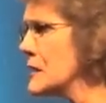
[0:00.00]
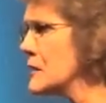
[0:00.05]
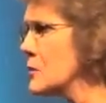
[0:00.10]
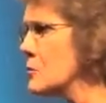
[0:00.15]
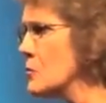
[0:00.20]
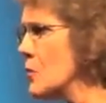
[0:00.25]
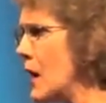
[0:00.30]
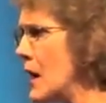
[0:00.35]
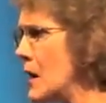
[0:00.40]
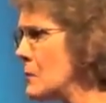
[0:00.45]
in
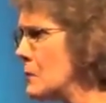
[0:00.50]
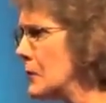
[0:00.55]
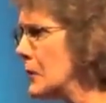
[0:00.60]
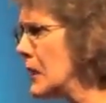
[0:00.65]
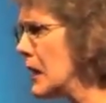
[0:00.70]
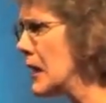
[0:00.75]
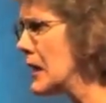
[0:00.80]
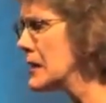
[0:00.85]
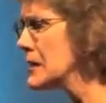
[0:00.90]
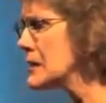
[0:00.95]
the right
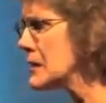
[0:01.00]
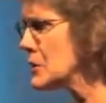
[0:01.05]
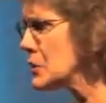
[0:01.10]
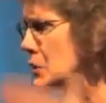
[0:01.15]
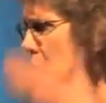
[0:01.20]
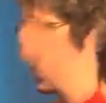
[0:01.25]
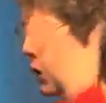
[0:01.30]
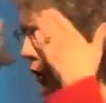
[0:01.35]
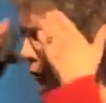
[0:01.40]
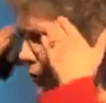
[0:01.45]
place and
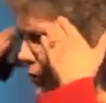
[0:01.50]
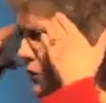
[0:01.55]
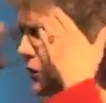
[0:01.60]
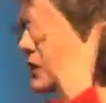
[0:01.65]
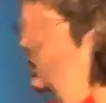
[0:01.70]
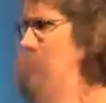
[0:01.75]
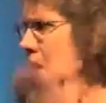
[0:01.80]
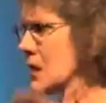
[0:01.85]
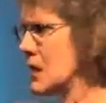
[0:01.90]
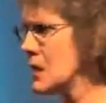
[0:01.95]
start
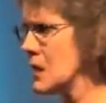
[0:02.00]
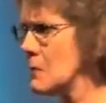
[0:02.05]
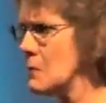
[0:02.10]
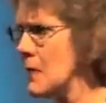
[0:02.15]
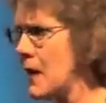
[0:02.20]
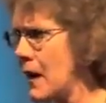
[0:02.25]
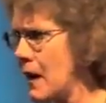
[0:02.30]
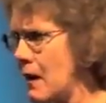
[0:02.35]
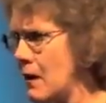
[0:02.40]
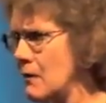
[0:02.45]
thinking
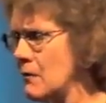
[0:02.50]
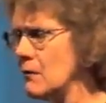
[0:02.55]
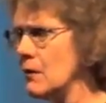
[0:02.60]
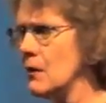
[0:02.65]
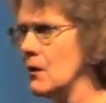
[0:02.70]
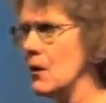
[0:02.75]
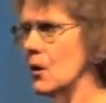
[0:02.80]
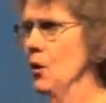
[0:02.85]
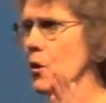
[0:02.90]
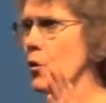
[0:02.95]
about
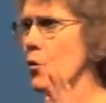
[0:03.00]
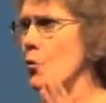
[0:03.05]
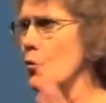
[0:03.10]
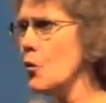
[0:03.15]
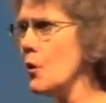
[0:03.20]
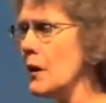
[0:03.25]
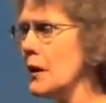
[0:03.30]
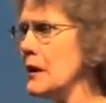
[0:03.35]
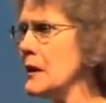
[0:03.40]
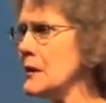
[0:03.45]

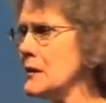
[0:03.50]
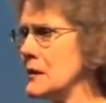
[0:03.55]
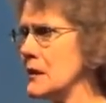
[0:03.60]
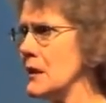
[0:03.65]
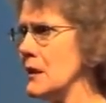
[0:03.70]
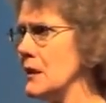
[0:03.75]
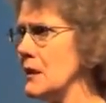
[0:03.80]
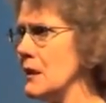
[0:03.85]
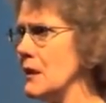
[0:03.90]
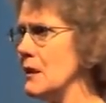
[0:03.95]
what is
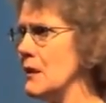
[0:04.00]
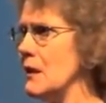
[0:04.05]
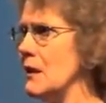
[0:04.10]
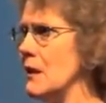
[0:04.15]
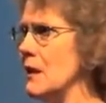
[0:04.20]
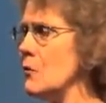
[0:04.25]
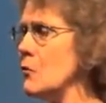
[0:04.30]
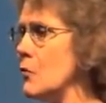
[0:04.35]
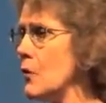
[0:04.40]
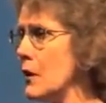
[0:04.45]
it
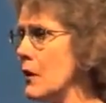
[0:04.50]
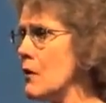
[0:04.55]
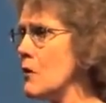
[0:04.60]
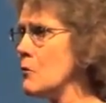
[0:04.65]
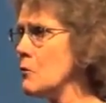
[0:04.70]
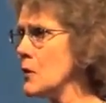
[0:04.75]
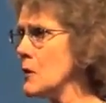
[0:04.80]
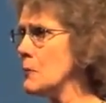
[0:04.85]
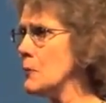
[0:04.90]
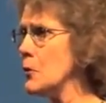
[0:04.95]
and where
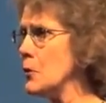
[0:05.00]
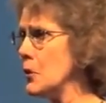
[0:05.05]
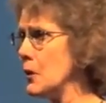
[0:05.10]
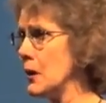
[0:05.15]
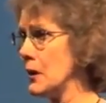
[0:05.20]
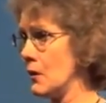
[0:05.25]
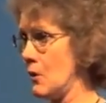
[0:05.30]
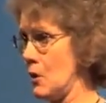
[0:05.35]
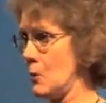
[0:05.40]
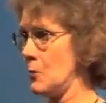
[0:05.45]
are we
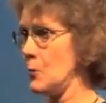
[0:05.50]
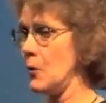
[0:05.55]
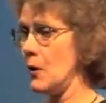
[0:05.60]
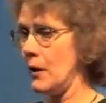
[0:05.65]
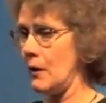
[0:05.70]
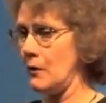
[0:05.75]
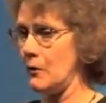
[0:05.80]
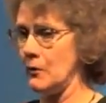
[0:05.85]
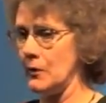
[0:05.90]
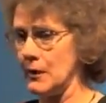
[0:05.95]
putting our
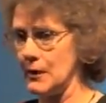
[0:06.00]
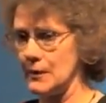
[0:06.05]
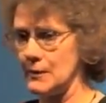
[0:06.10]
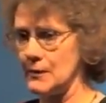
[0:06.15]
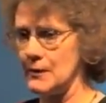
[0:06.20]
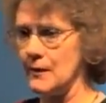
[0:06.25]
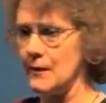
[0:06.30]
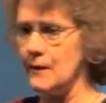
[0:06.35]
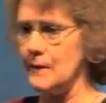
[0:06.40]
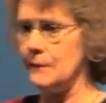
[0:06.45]

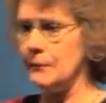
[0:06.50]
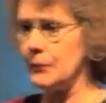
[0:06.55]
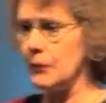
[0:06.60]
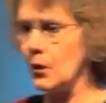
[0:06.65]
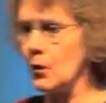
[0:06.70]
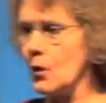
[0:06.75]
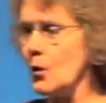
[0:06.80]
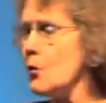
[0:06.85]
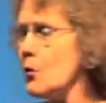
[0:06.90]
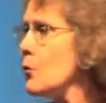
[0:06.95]
priorities.
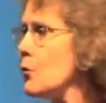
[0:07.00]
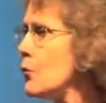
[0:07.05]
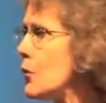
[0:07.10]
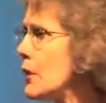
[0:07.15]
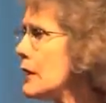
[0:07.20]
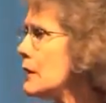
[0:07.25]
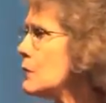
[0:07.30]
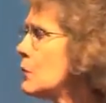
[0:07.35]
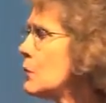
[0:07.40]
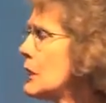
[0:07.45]

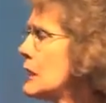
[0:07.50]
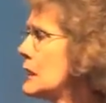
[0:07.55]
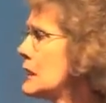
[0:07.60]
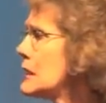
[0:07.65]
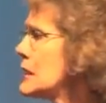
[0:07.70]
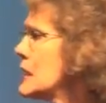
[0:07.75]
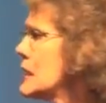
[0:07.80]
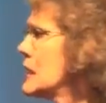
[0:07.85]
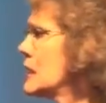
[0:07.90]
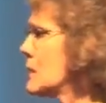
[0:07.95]
When we
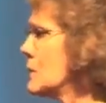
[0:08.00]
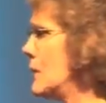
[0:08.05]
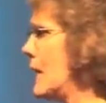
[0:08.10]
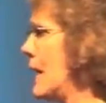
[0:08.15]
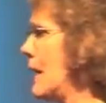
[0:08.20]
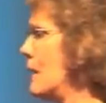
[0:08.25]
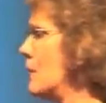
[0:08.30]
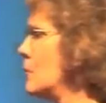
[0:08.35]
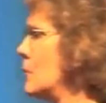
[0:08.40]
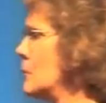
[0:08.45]
think
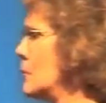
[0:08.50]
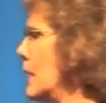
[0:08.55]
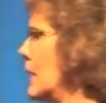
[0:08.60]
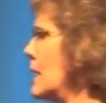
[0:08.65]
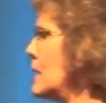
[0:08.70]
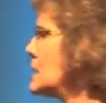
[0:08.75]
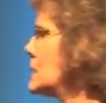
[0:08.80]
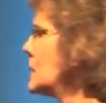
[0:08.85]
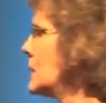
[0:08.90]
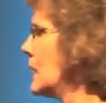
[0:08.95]
about, when my
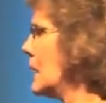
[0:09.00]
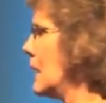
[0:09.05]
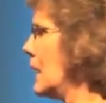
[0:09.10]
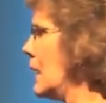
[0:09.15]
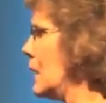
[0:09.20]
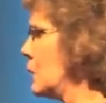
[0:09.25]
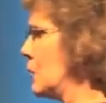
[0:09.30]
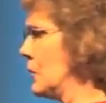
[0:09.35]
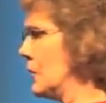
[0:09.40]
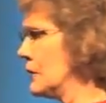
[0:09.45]
husband and
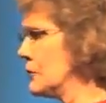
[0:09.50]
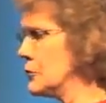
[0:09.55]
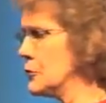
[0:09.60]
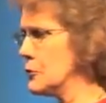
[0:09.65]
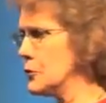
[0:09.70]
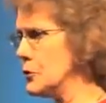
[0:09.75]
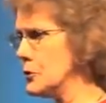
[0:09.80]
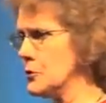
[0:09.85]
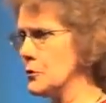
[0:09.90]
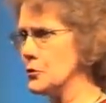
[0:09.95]
I were
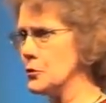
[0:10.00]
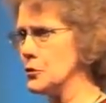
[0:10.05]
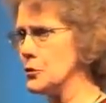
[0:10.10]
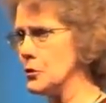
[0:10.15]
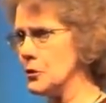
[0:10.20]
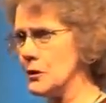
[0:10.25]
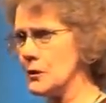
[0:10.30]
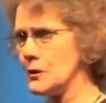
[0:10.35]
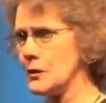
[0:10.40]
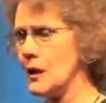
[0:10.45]
introduced
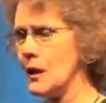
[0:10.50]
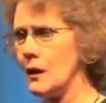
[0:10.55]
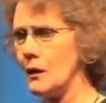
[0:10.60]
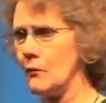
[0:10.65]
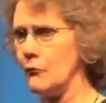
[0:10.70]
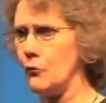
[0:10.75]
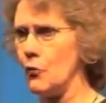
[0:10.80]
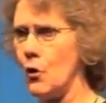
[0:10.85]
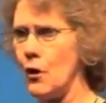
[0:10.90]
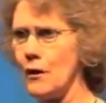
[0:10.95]
to this kind
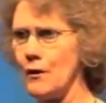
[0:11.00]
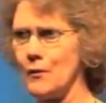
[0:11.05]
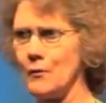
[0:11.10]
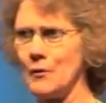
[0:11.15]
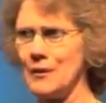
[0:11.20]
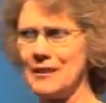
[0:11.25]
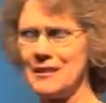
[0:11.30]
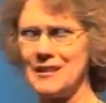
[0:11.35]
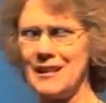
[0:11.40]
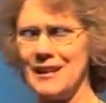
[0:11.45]
of water,
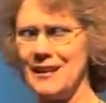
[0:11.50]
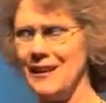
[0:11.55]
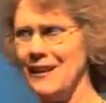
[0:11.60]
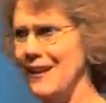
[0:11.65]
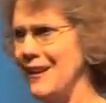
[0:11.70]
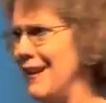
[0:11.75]
we said,